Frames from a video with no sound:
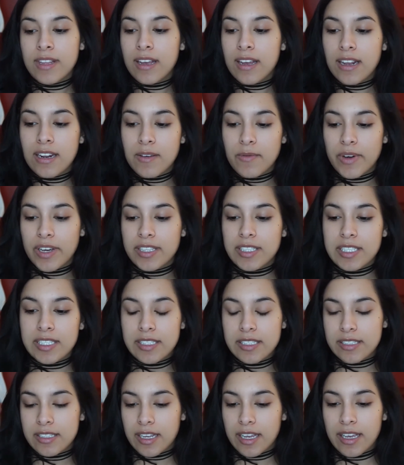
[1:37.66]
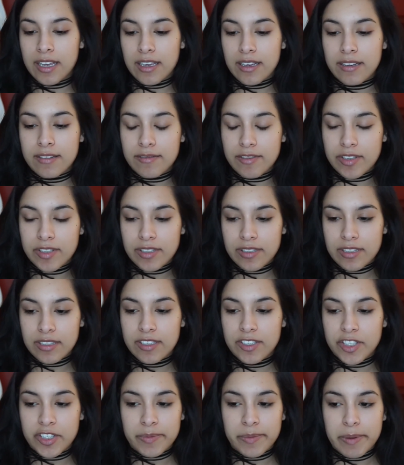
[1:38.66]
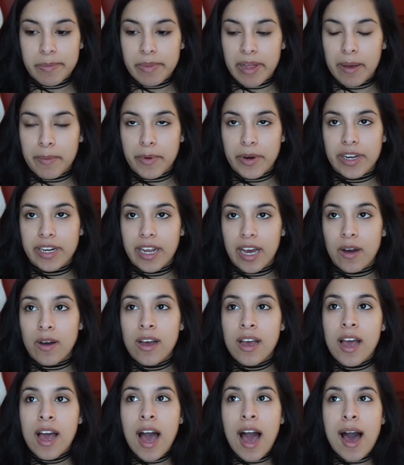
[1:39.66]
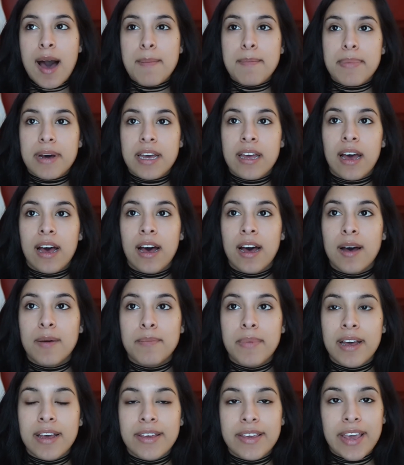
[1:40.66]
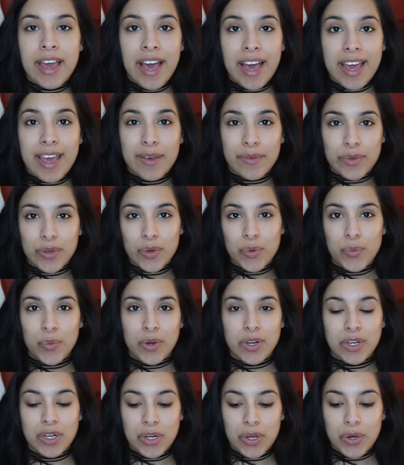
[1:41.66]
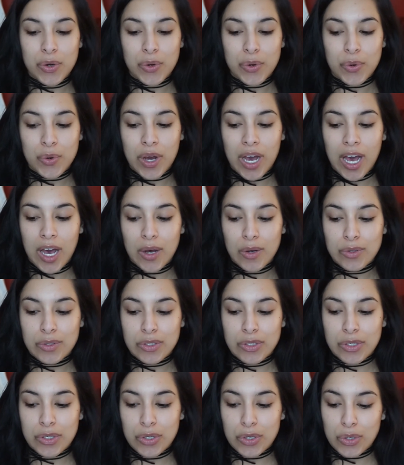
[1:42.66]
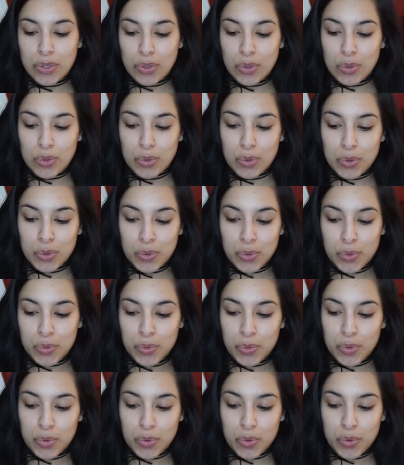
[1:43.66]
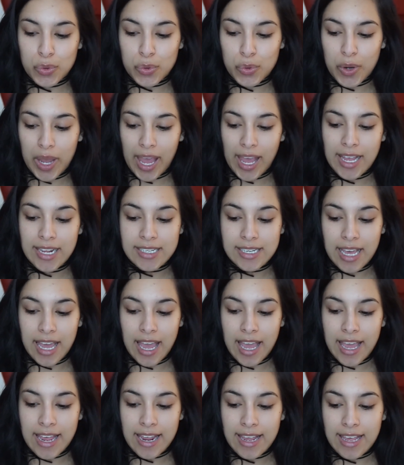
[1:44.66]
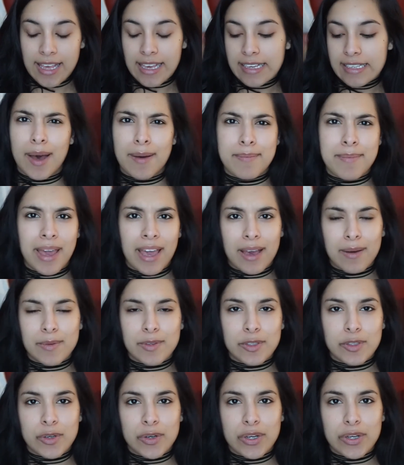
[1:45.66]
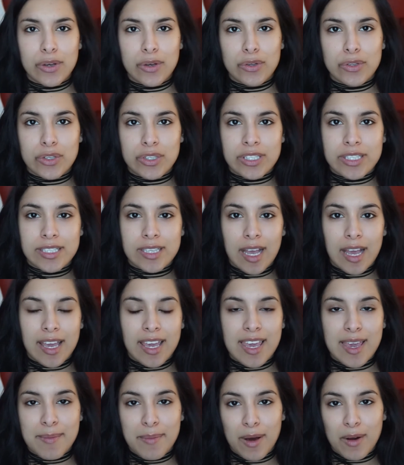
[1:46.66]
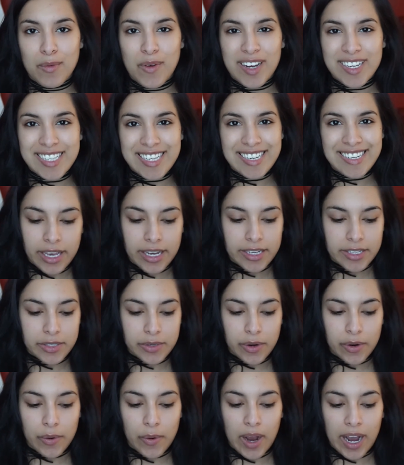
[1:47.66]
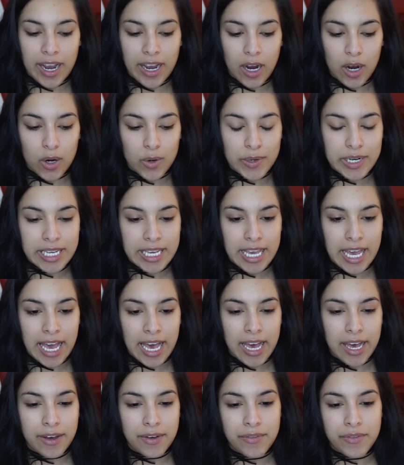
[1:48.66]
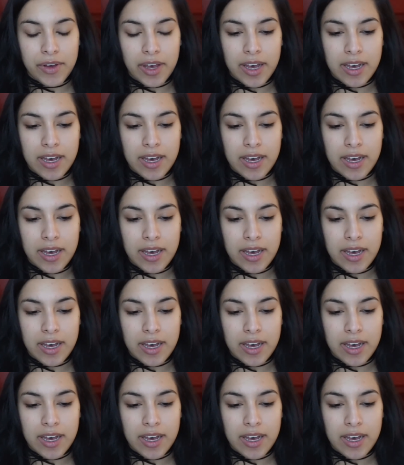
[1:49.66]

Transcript: anyways, this is just me blabbering now. But yeah, if you want to know how to create a easy makeup tutorial, just keep on watching. Okay, so I already have